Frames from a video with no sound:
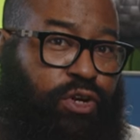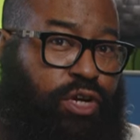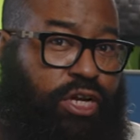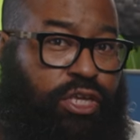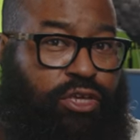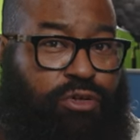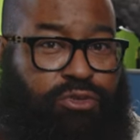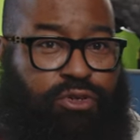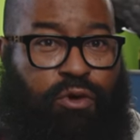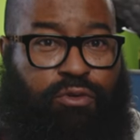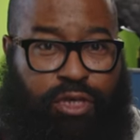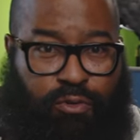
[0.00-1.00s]
you're going to use
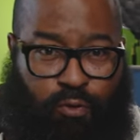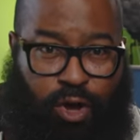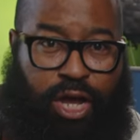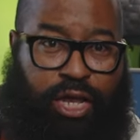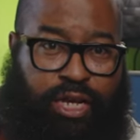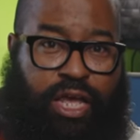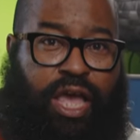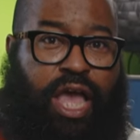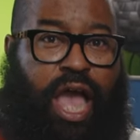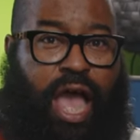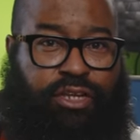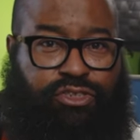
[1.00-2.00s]
only one
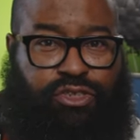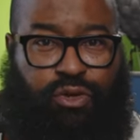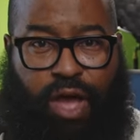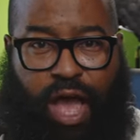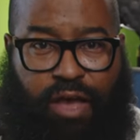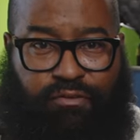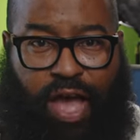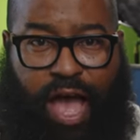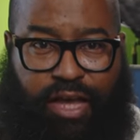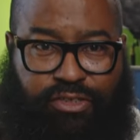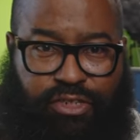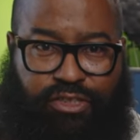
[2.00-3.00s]
and still have
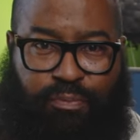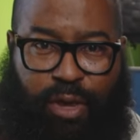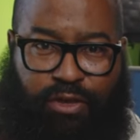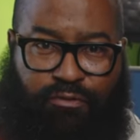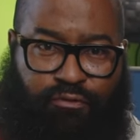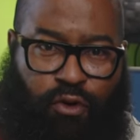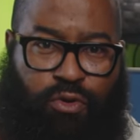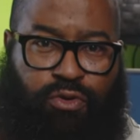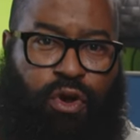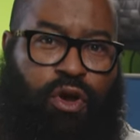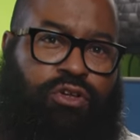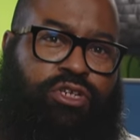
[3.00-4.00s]
access to making phone
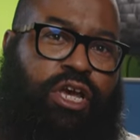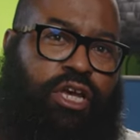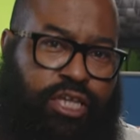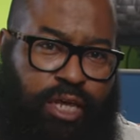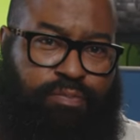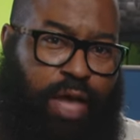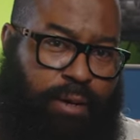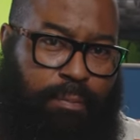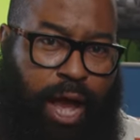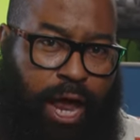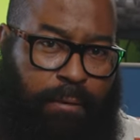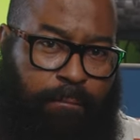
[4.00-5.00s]
calls, keep that in
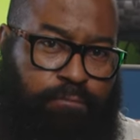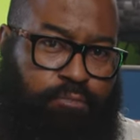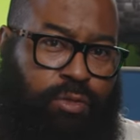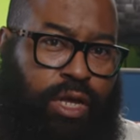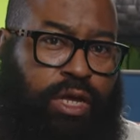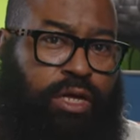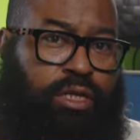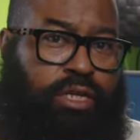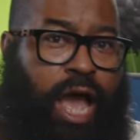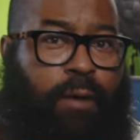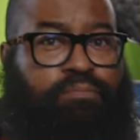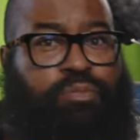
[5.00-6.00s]
mind.
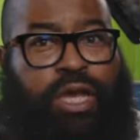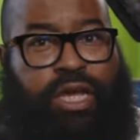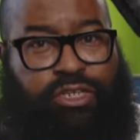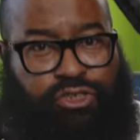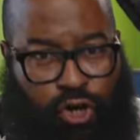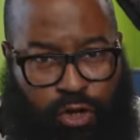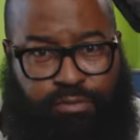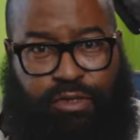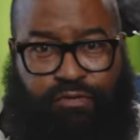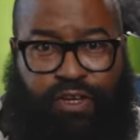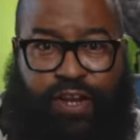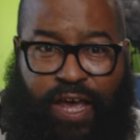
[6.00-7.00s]
Now, in terms
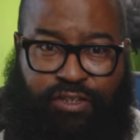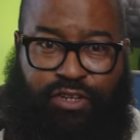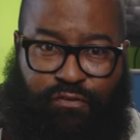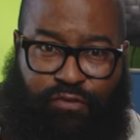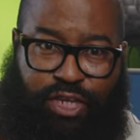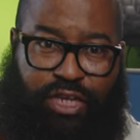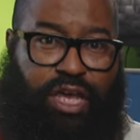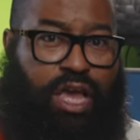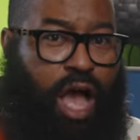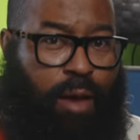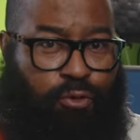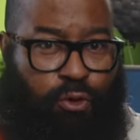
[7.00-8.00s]
of connectivity,
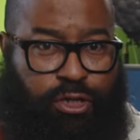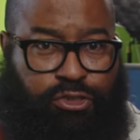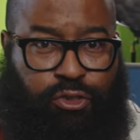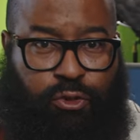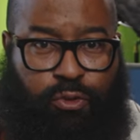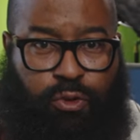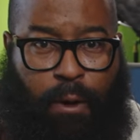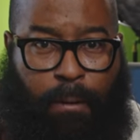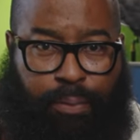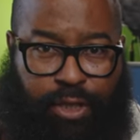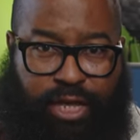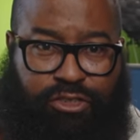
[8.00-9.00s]
I'm going to
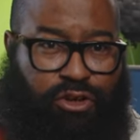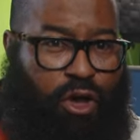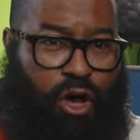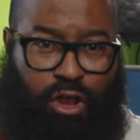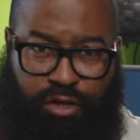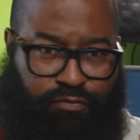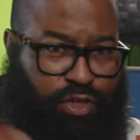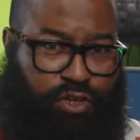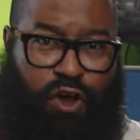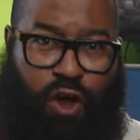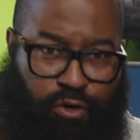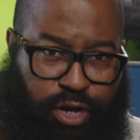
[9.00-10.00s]
place all of the
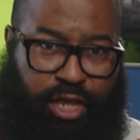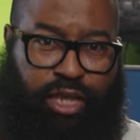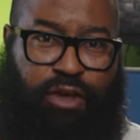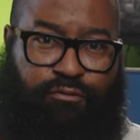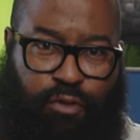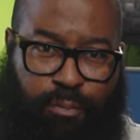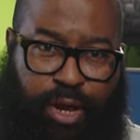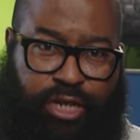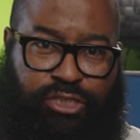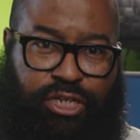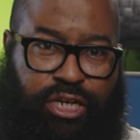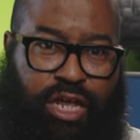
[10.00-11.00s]
codec
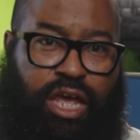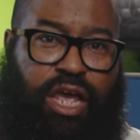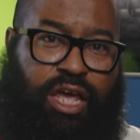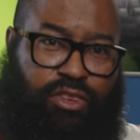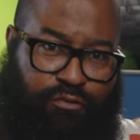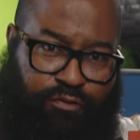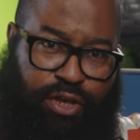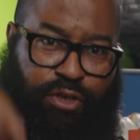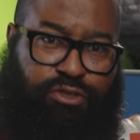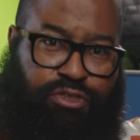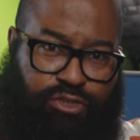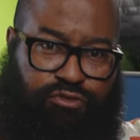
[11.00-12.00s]
information in the
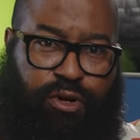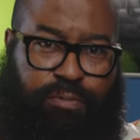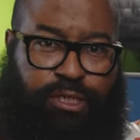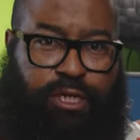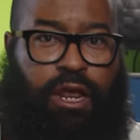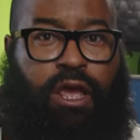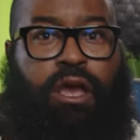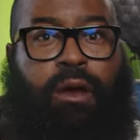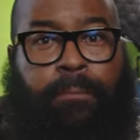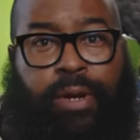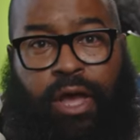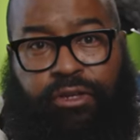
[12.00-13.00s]
video's description,
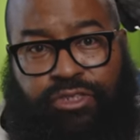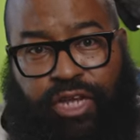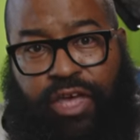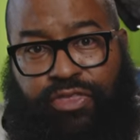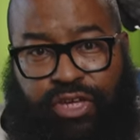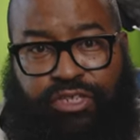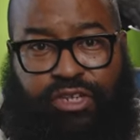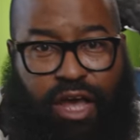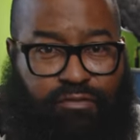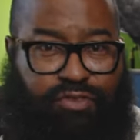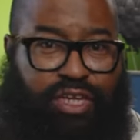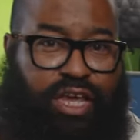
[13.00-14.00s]
but I'll say this
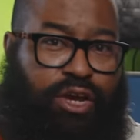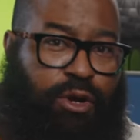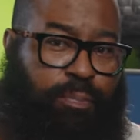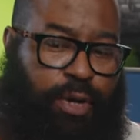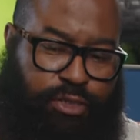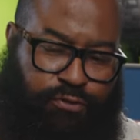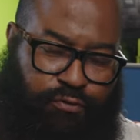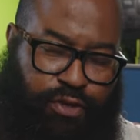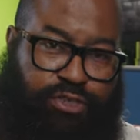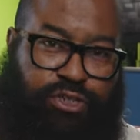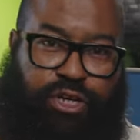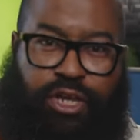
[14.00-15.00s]
of the earbuds
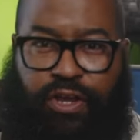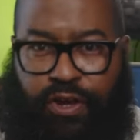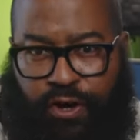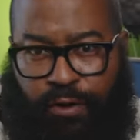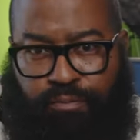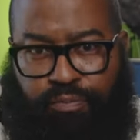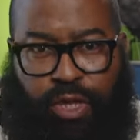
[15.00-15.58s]
featured here.